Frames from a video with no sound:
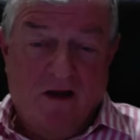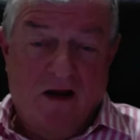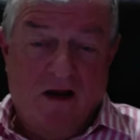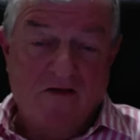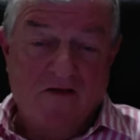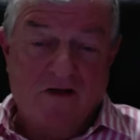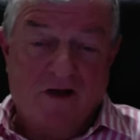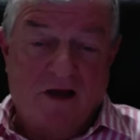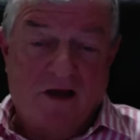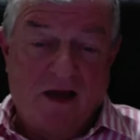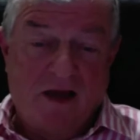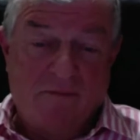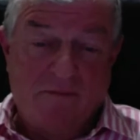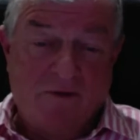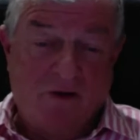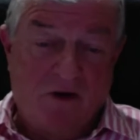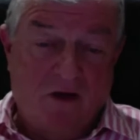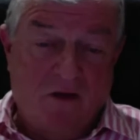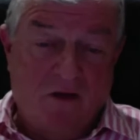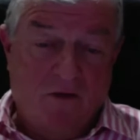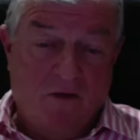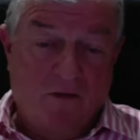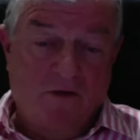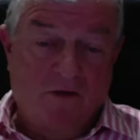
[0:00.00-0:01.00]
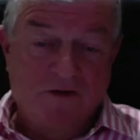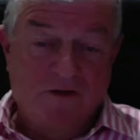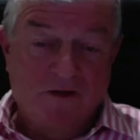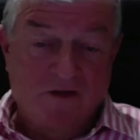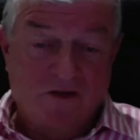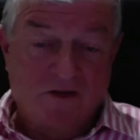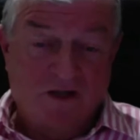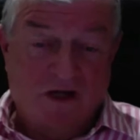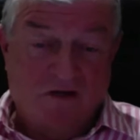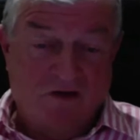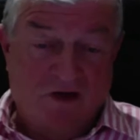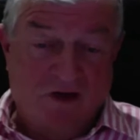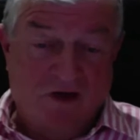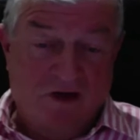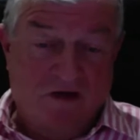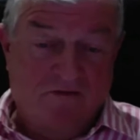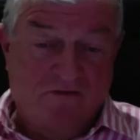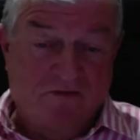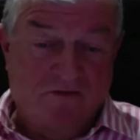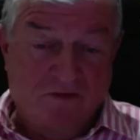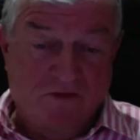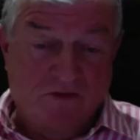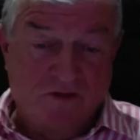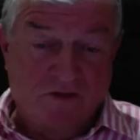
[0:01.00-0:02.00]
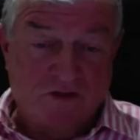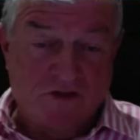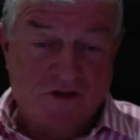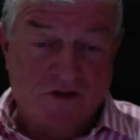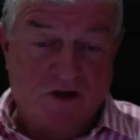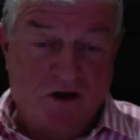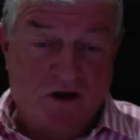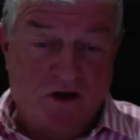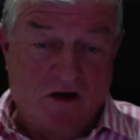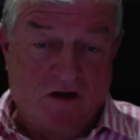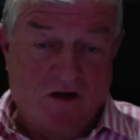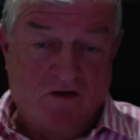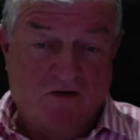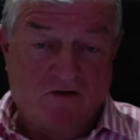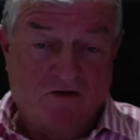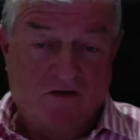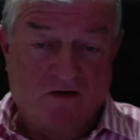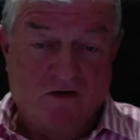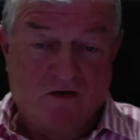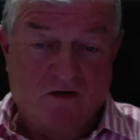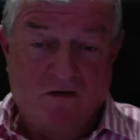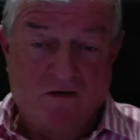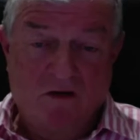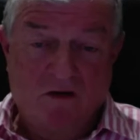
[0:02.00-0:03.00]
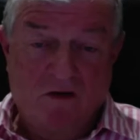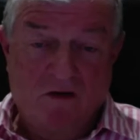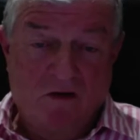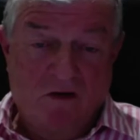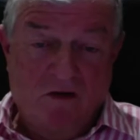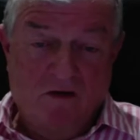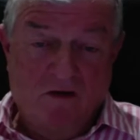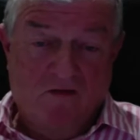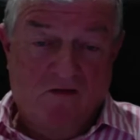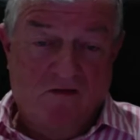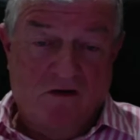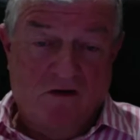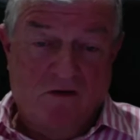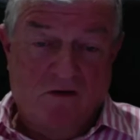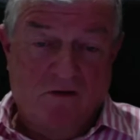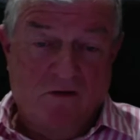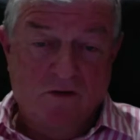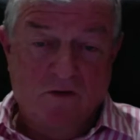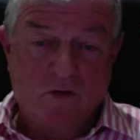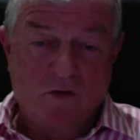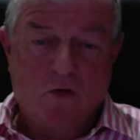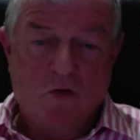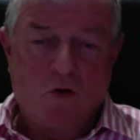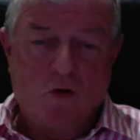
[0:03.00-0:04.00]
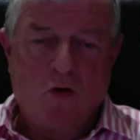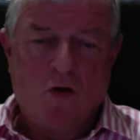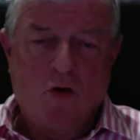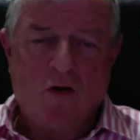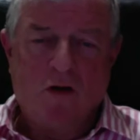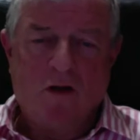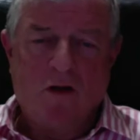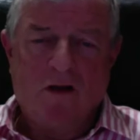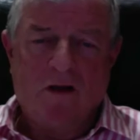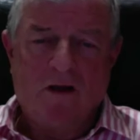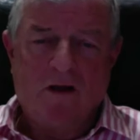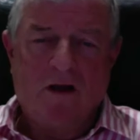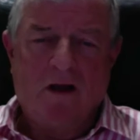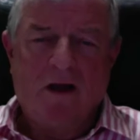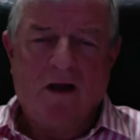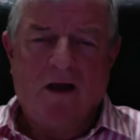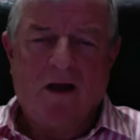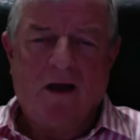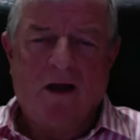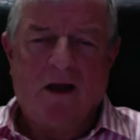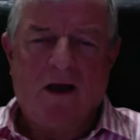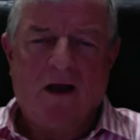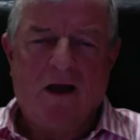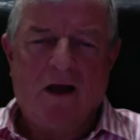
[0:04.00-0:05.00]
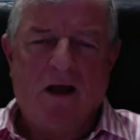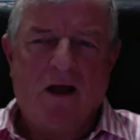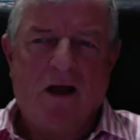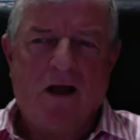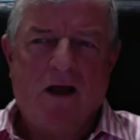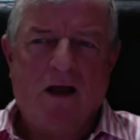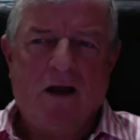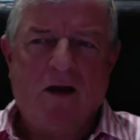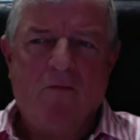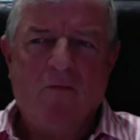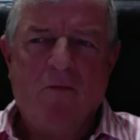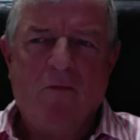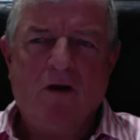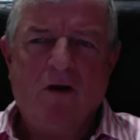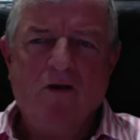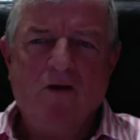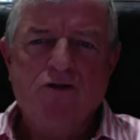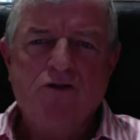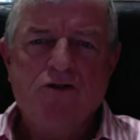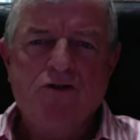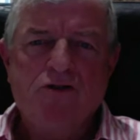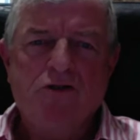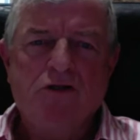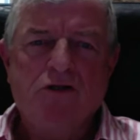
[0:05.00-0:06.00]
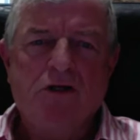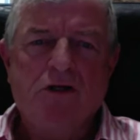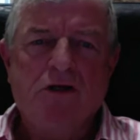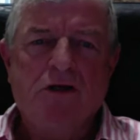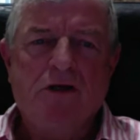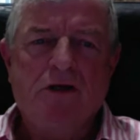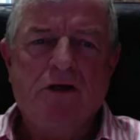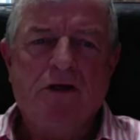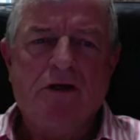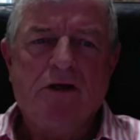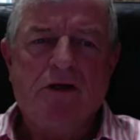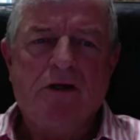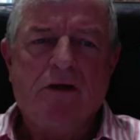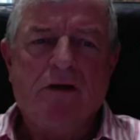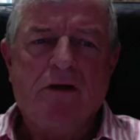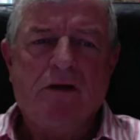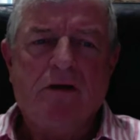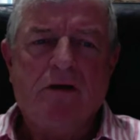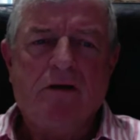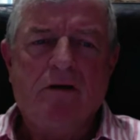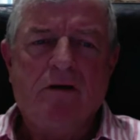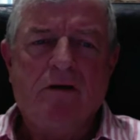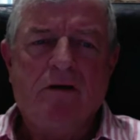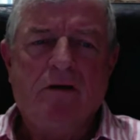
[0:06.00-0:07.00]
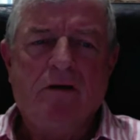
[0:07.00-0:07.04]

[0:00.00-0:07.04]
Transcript: As it happened, though, we were just having our first child. So it was all an emotionally